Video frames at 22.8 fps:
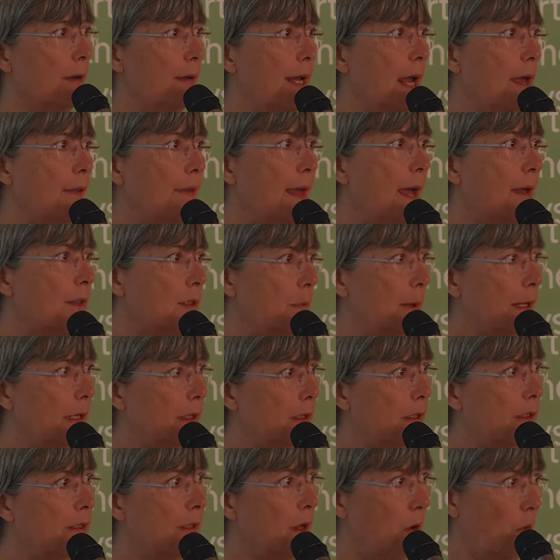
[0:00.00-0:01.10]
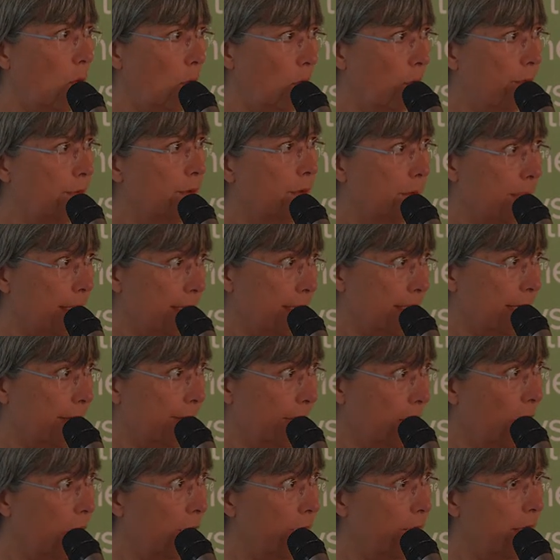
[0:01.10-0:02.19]
Now, that's been solved, as have a
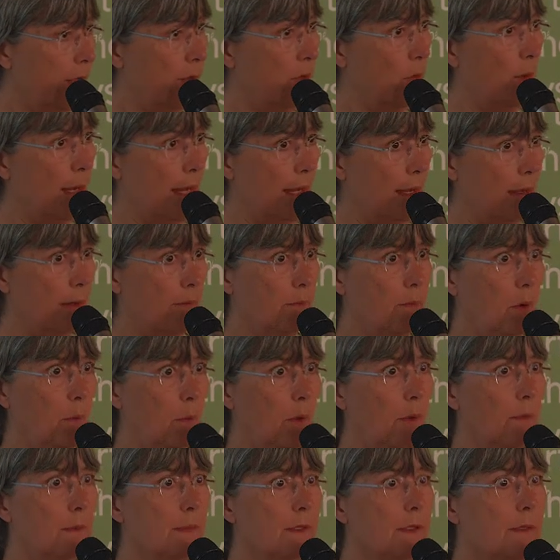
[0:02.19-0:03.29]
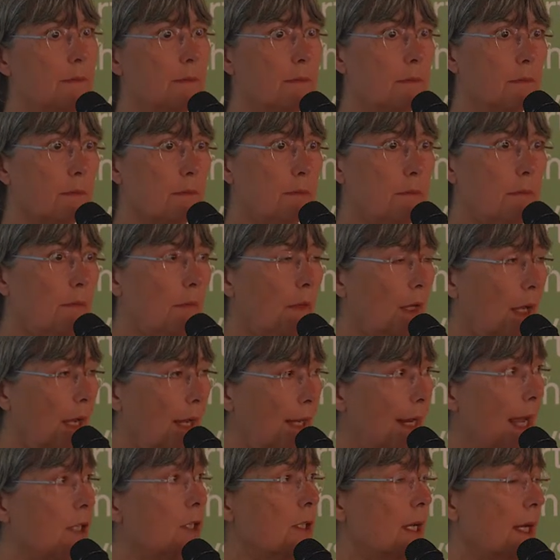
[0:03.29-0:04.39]
lot of the other weir problems. And
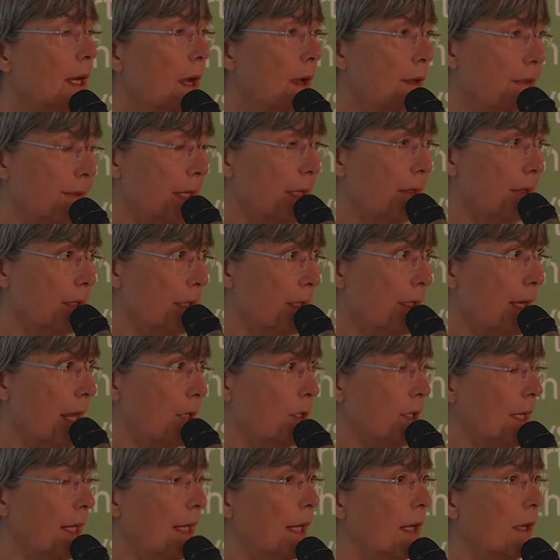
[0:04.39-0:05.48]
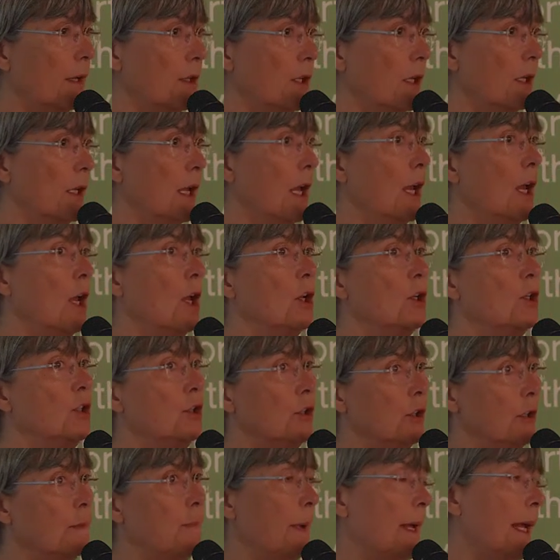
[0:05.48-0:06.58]
actually, I think that Natural England
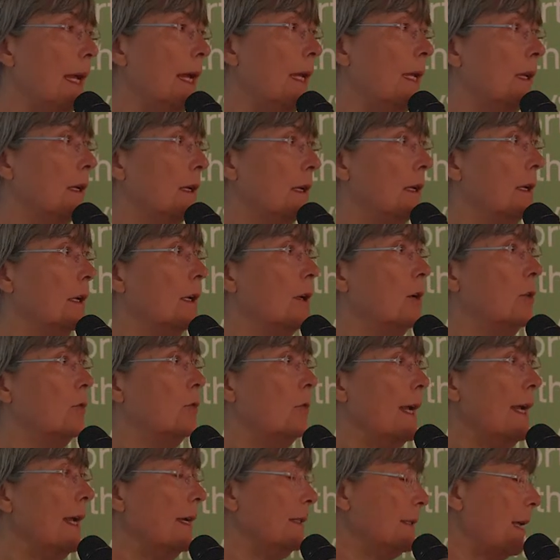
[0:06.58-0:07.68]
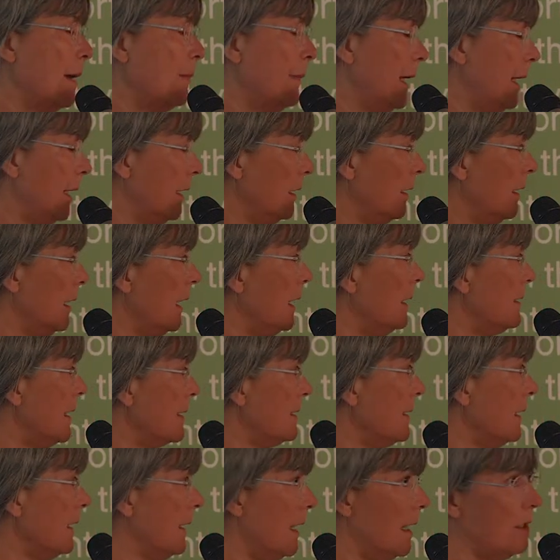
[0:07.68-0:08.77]
should be re-examining the
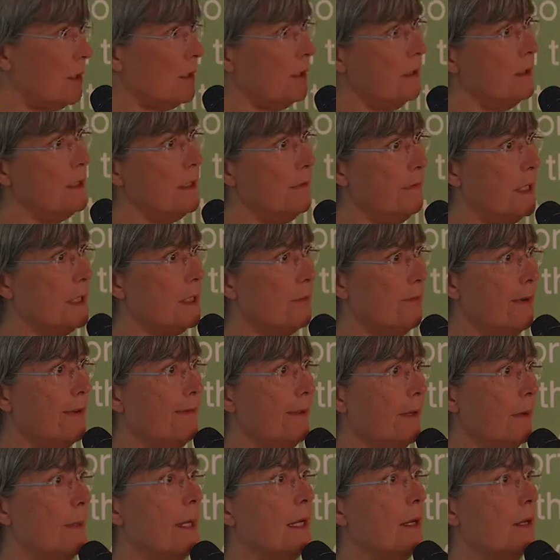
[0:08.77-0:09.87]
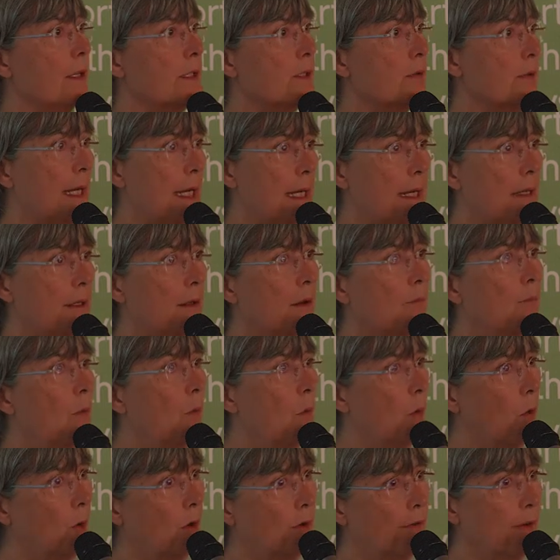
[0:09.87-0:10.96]
designations of this river, because really
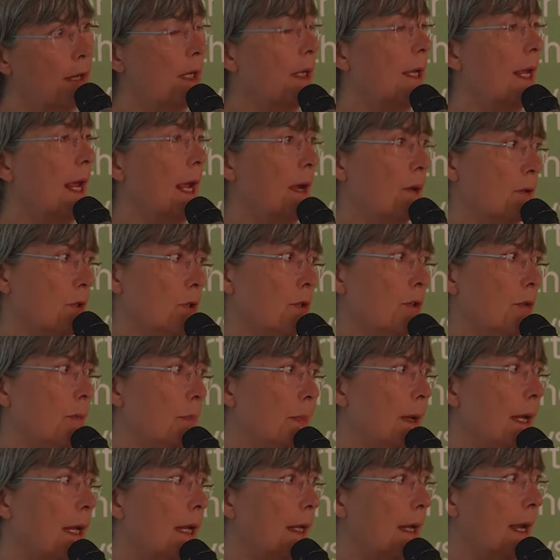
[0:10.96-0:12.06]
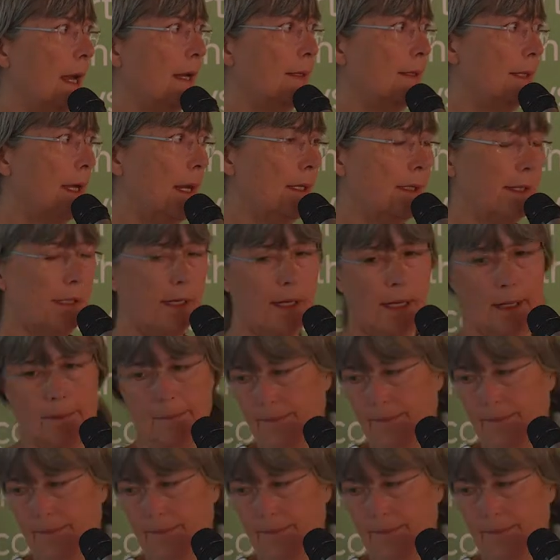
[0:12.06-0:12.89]
more of it now should be SAC.